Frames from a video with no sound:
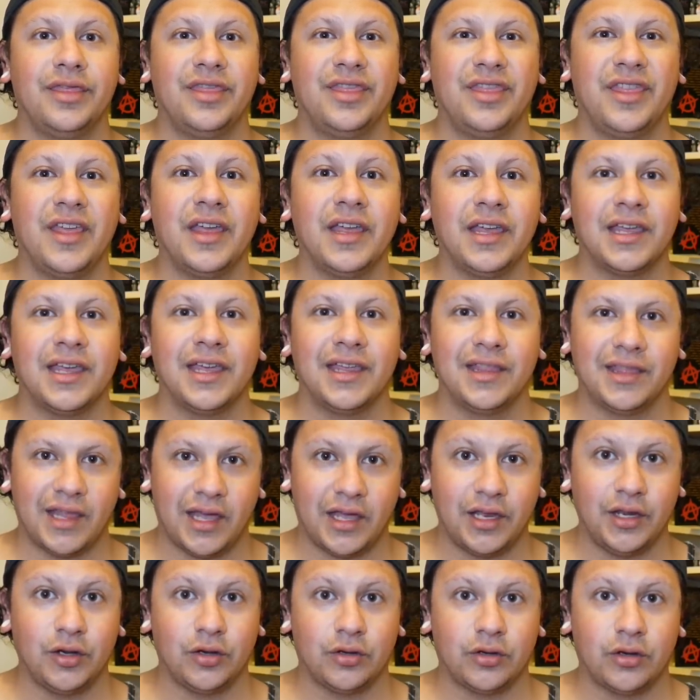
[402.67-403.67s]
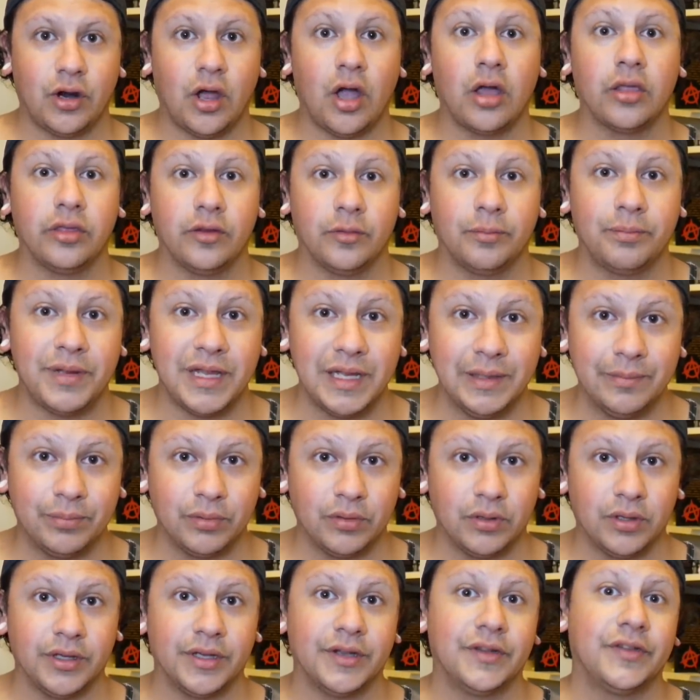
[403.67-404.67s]
thinking that you're other
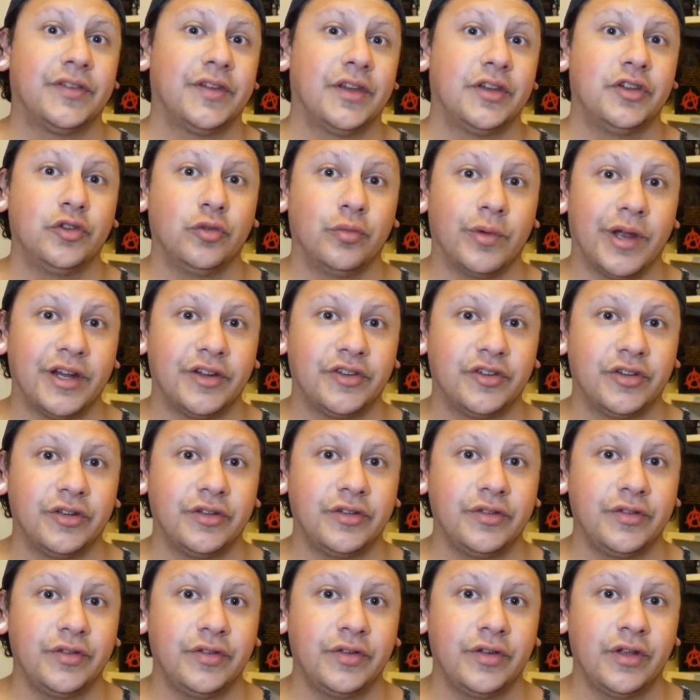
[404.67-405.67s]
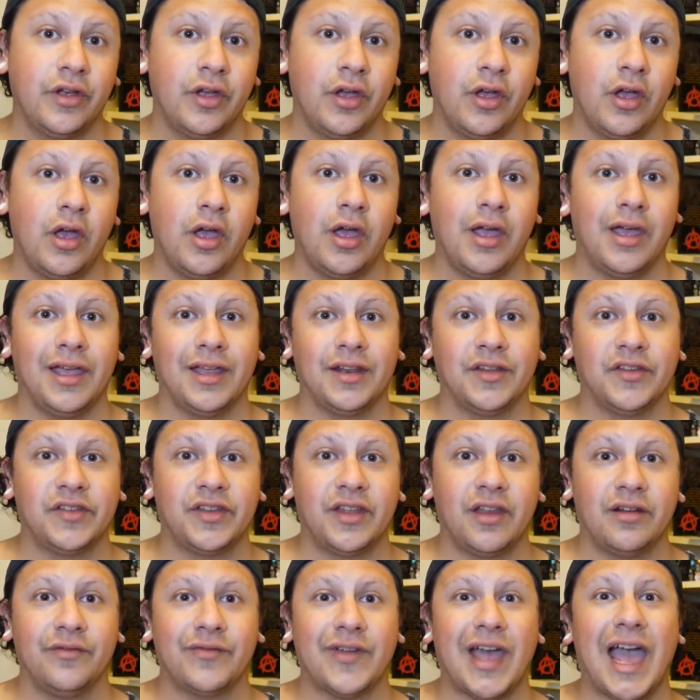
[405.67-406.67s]
people in situations
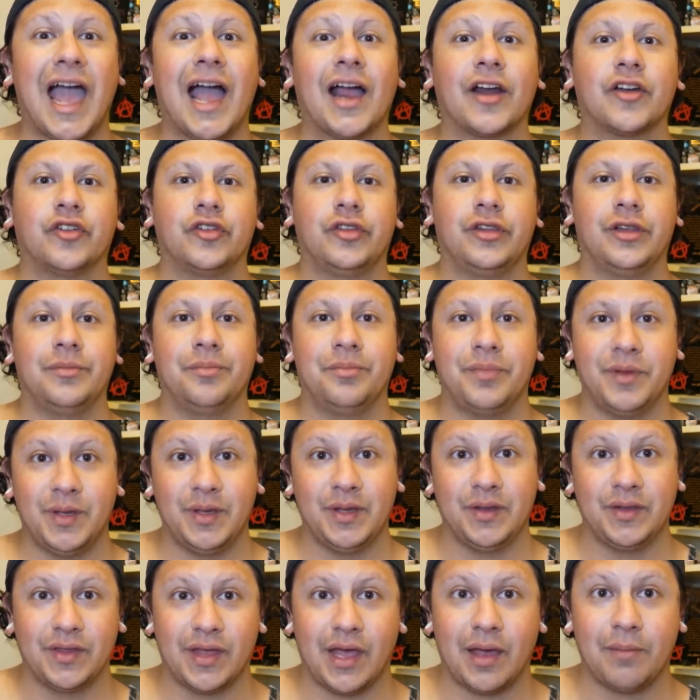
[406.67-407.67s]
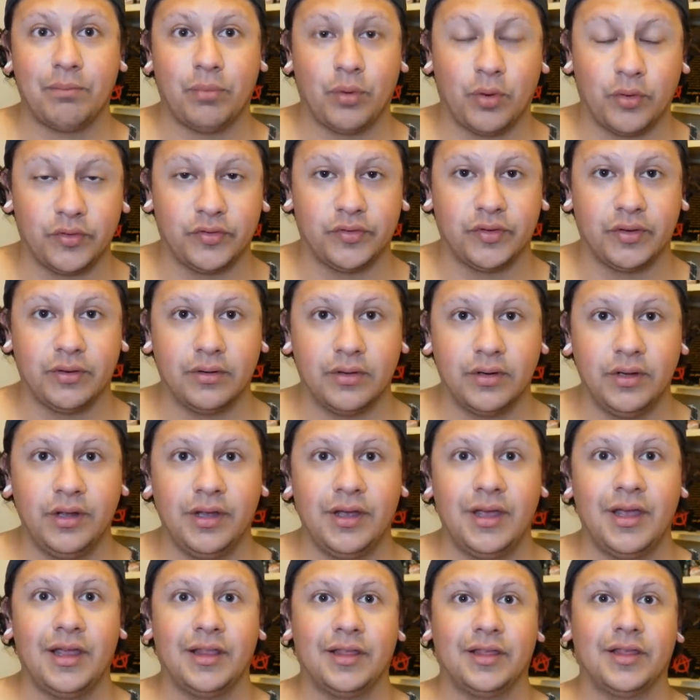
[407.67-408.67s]
instead of actually being that person.
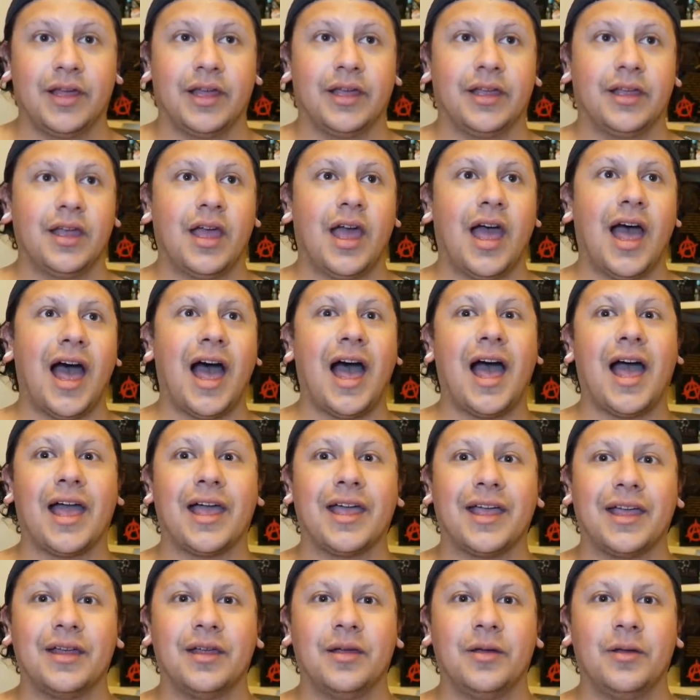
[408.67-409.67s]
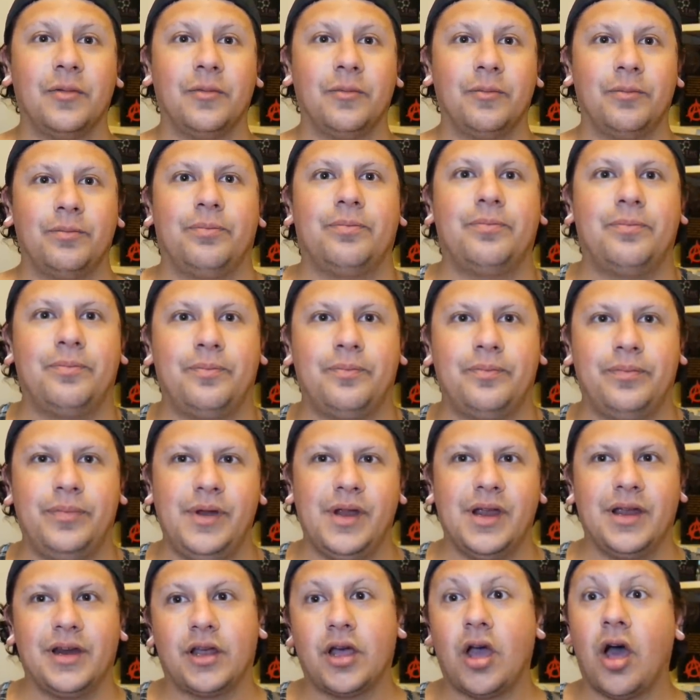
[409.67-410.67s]
Like, I
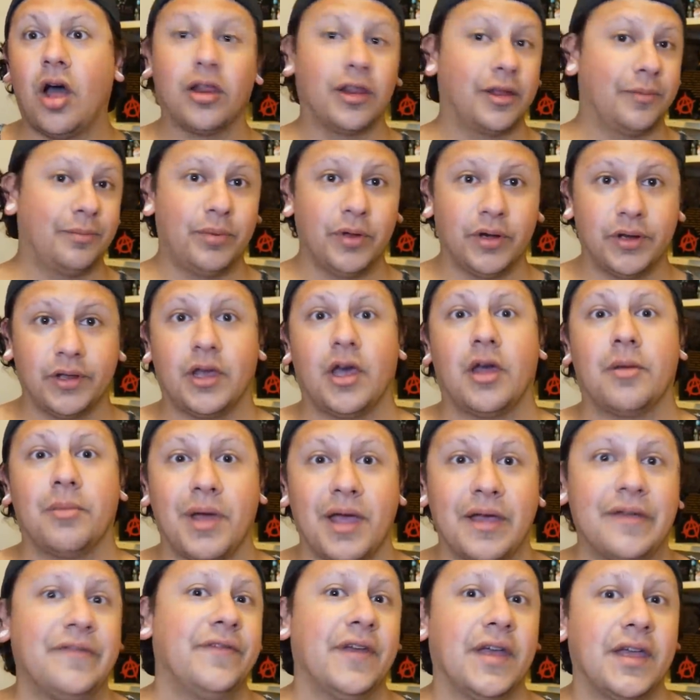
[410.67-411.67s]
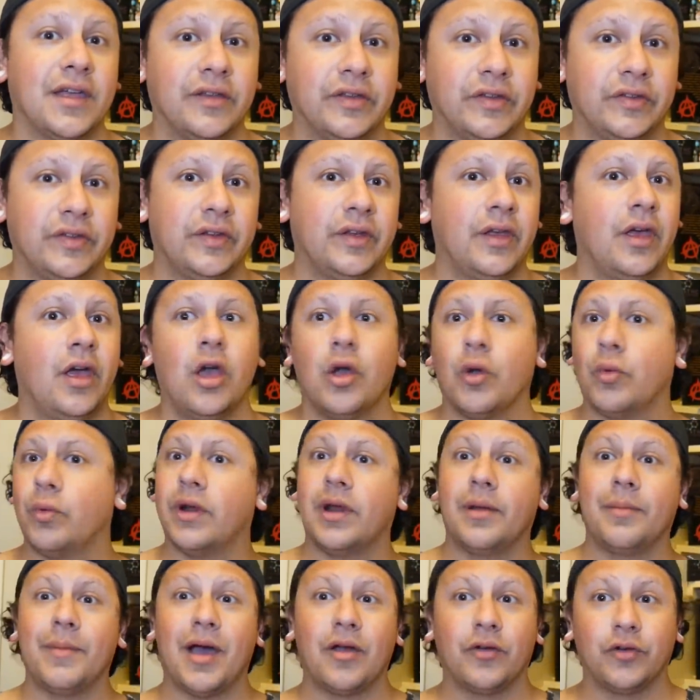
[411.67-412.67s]
call it putting on my face when
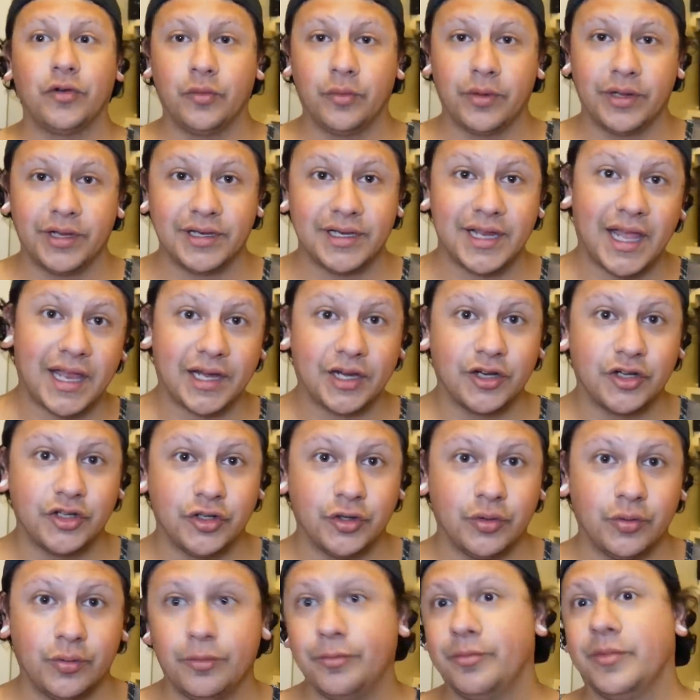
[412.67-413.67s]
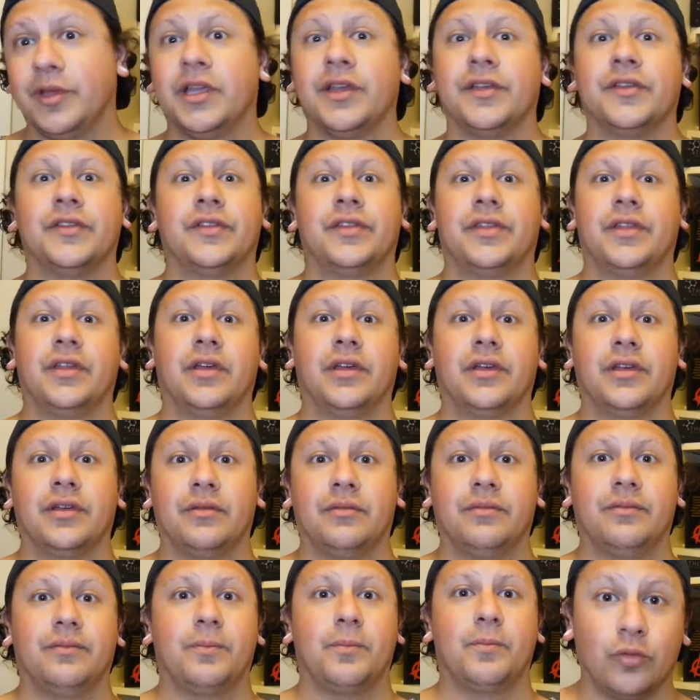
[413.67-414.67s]
I'm out doing a Danny shoot, because the
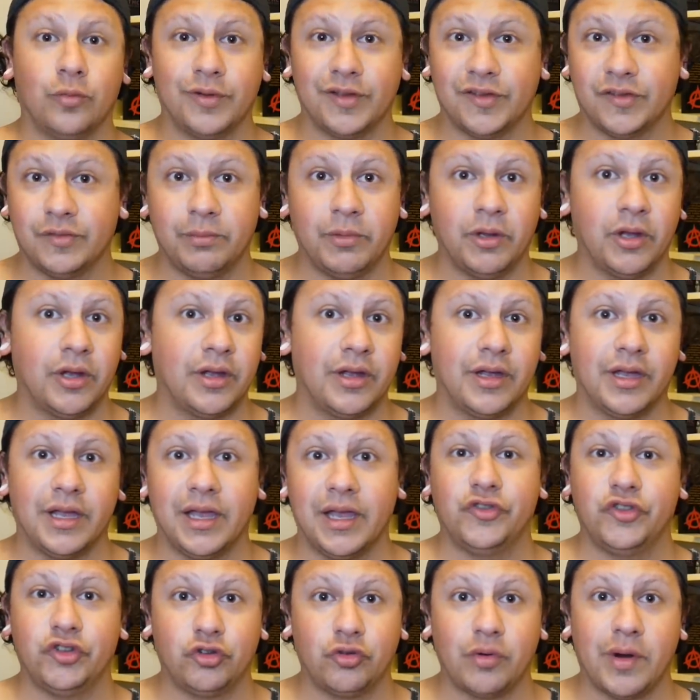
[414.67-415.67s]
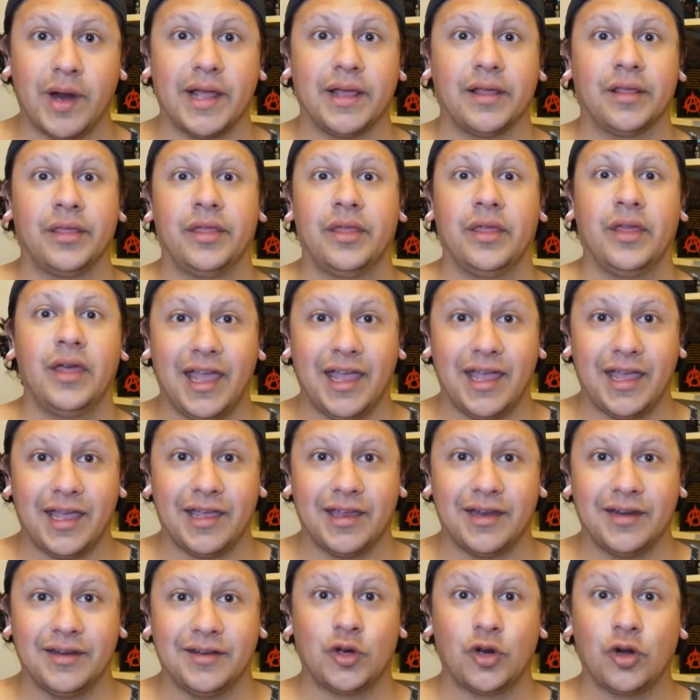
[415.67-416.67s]
charisma, strength,
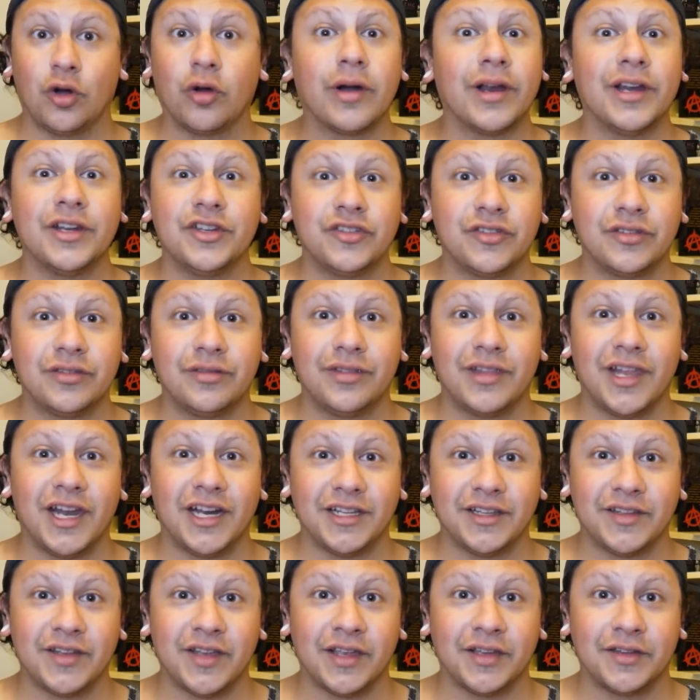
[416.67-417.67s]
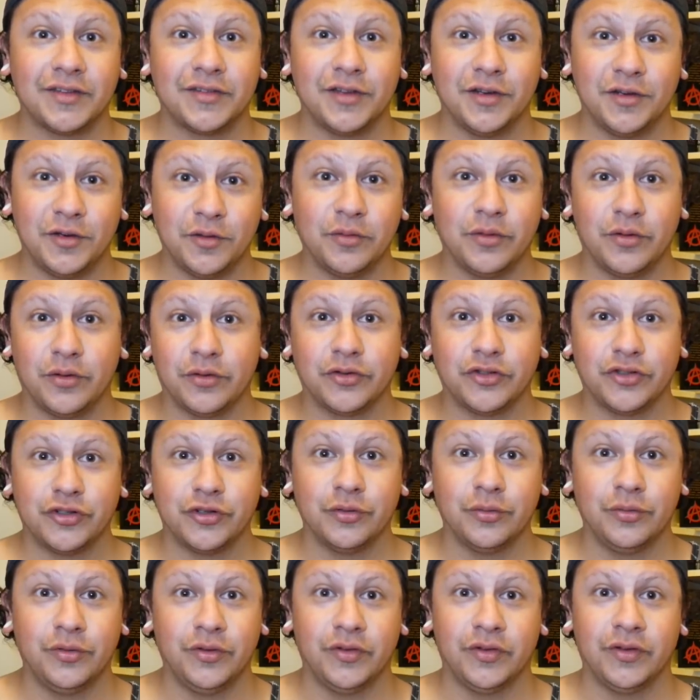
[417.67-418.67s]
and courage that it takes to do those
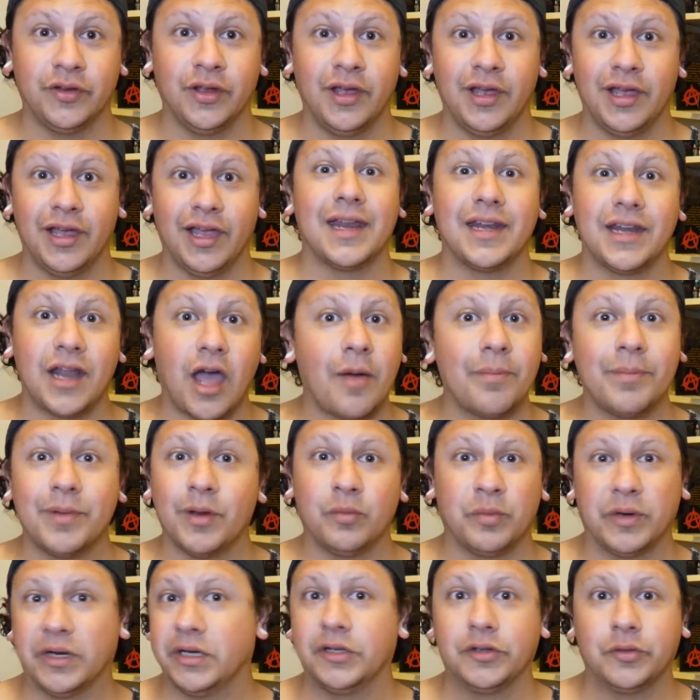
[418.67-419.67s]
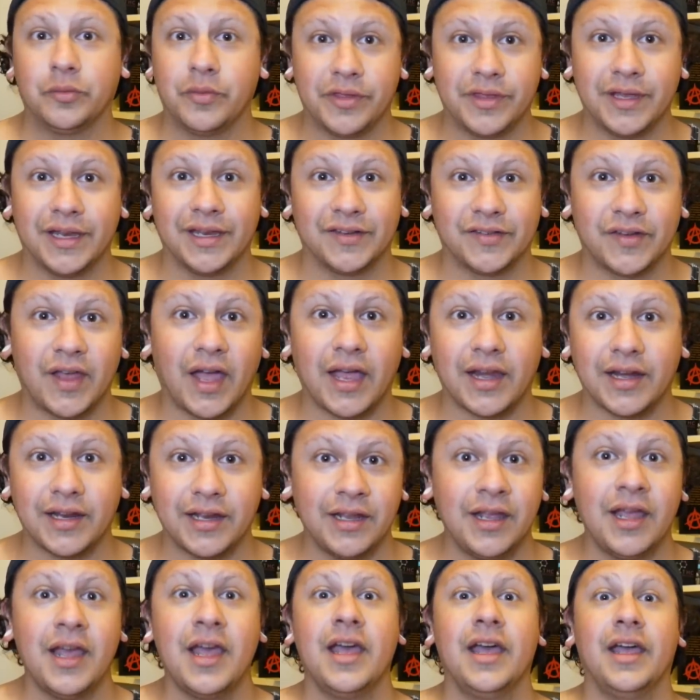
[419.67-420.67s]
shoots and not be riddled with
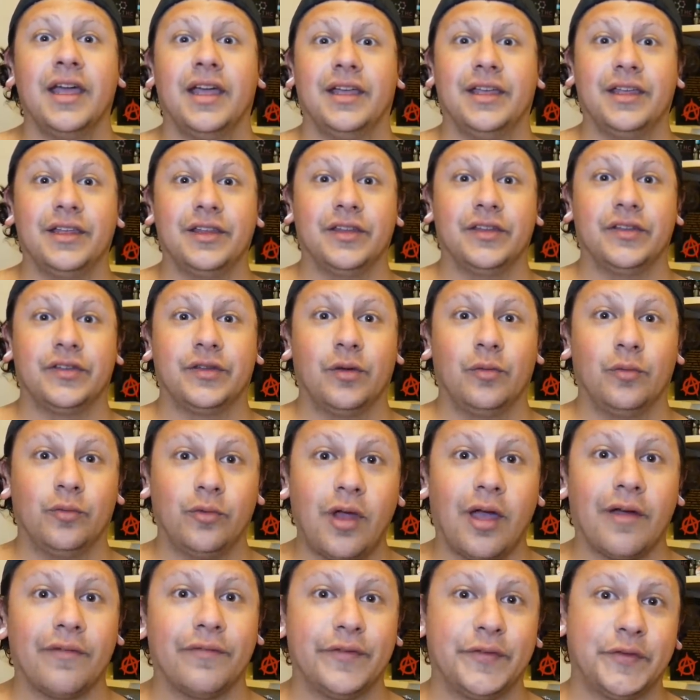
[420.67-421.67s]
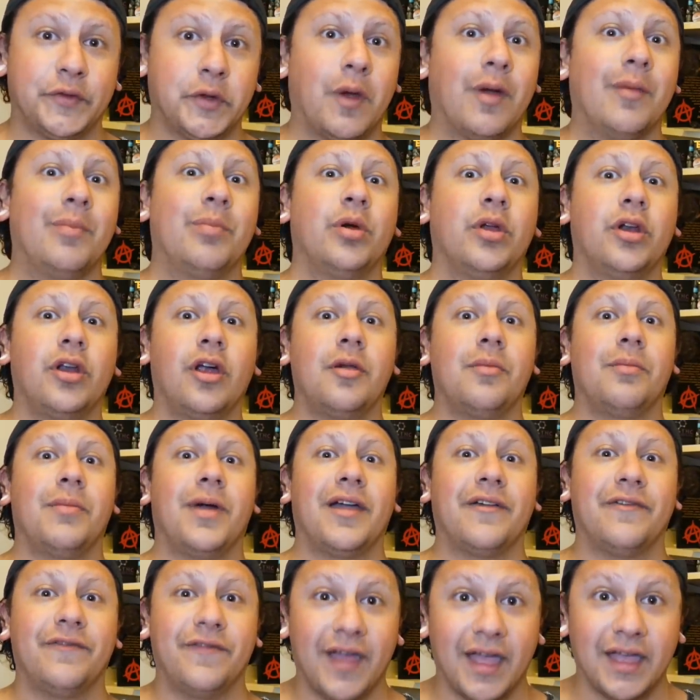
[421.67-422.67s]
anxiety is rough. So I put on
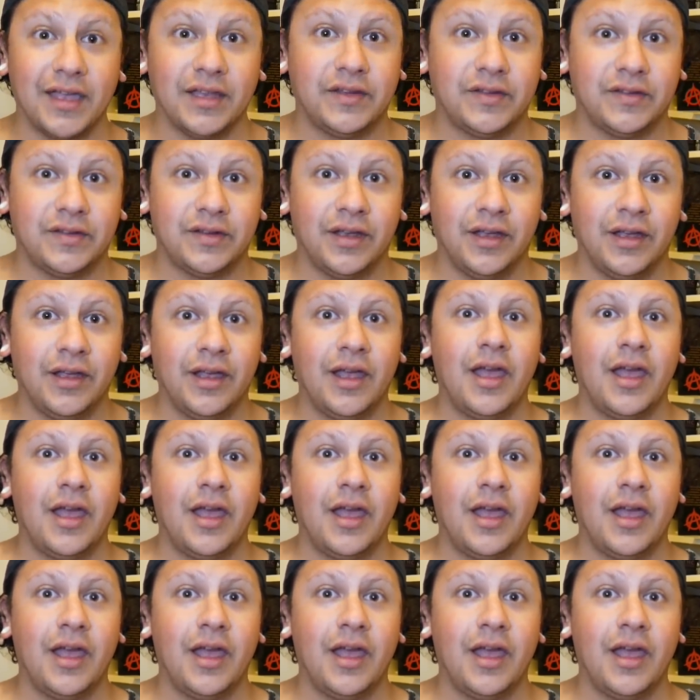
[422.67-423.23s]
my face.